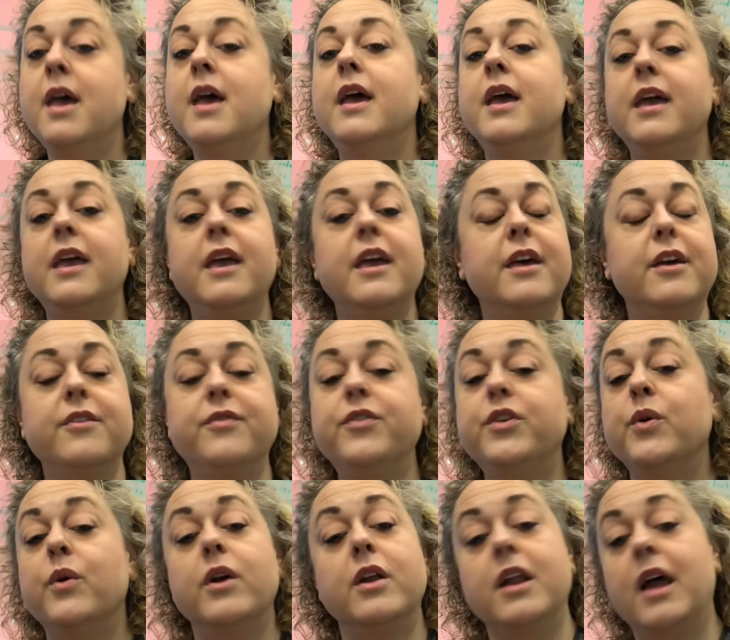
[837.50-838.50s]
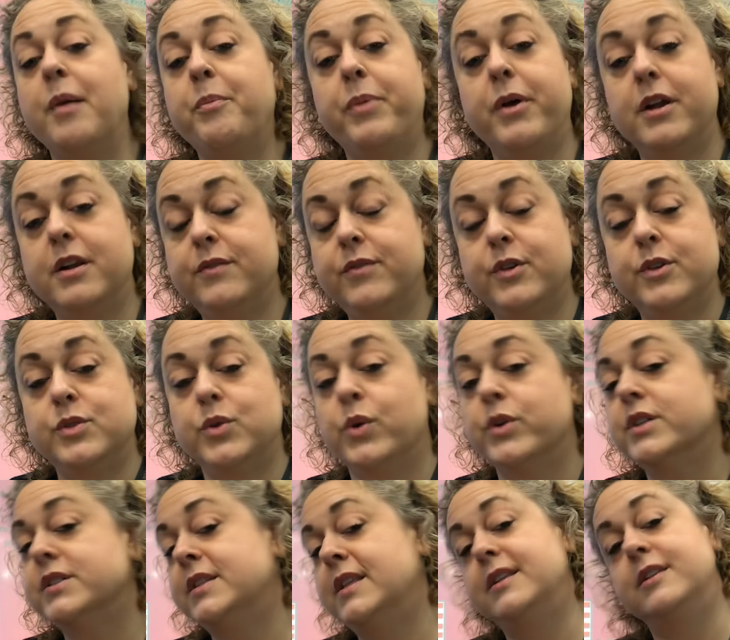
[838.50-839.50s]
If you are not part of those
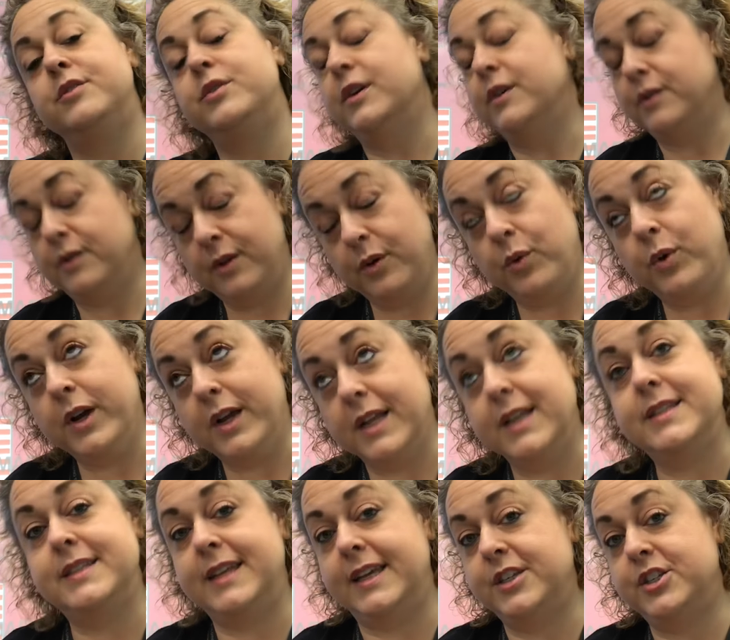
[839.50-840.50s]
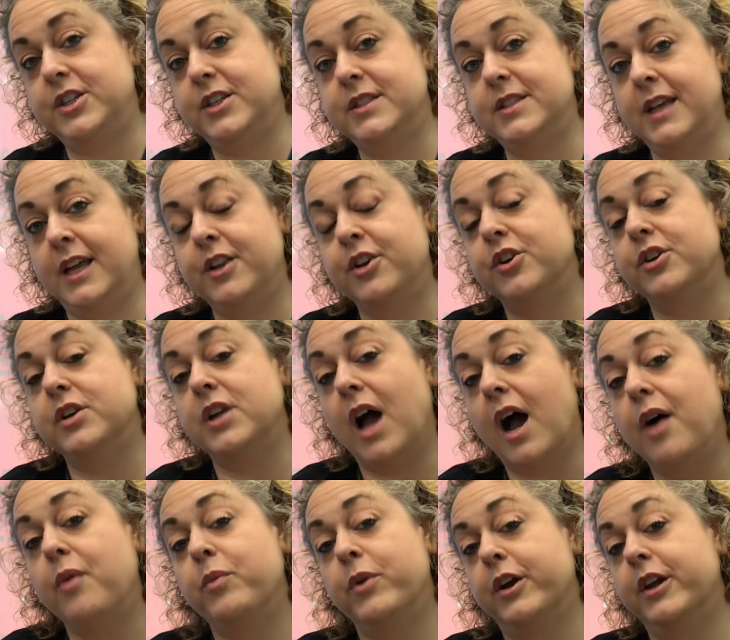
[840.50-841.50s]
organizations and you're
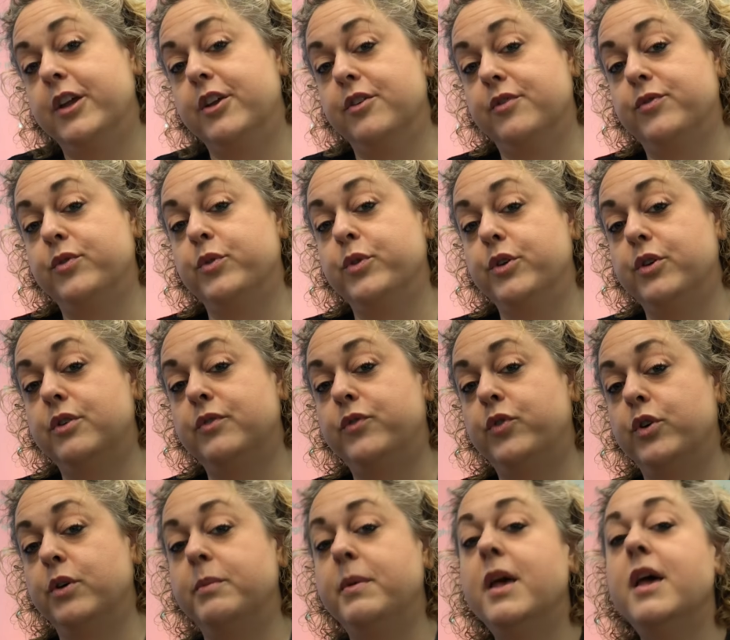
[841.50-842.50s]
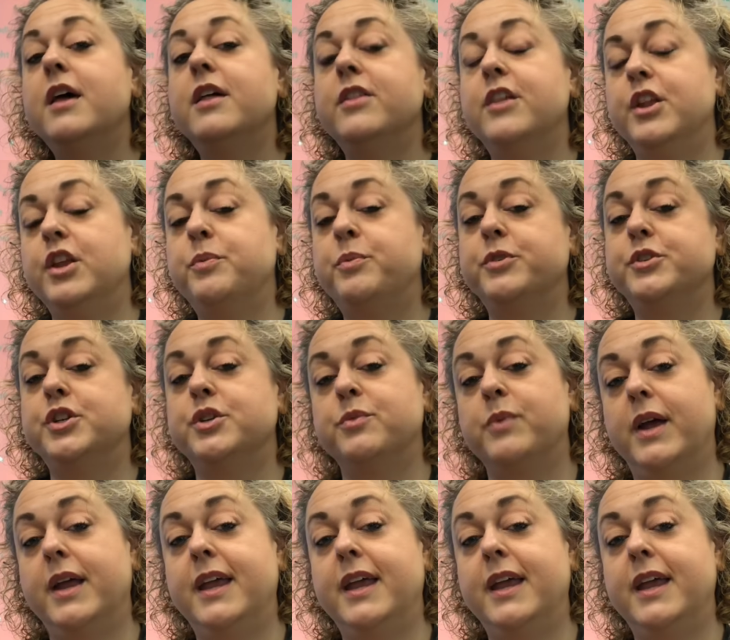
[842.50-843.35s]
not wearing your full uniform, then you put your right